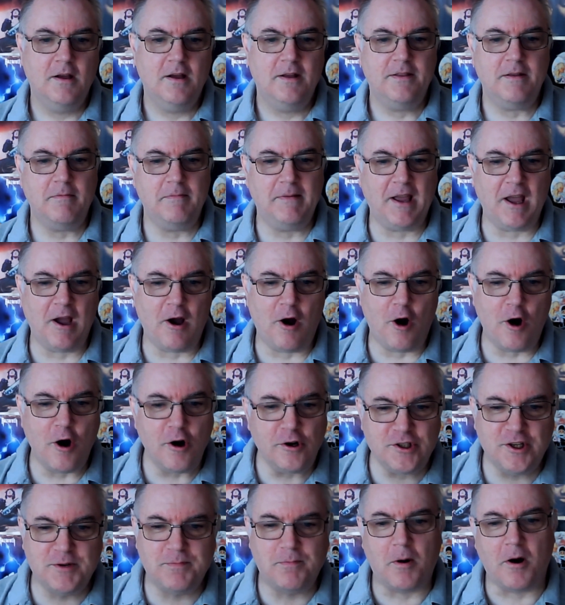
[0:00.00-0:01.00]
Then we get
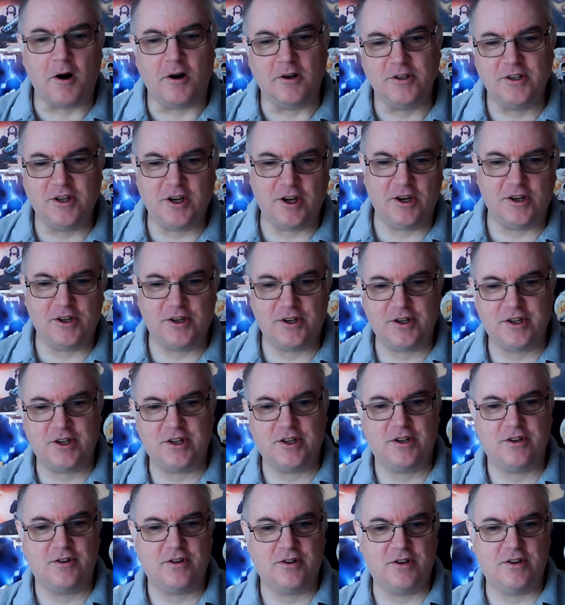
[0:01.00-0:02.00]
Hodgepodge
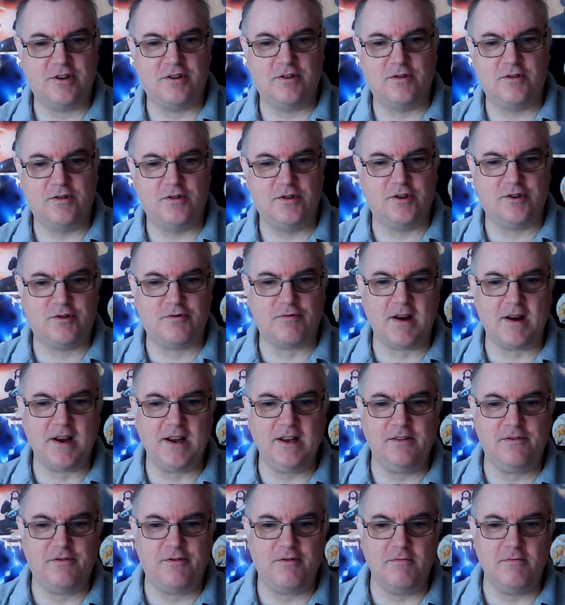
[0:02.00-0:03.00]

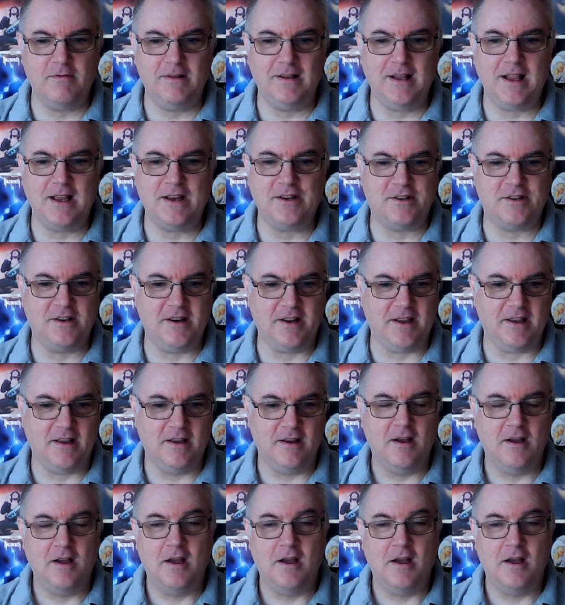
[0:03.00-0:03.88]
straying through a Leslie.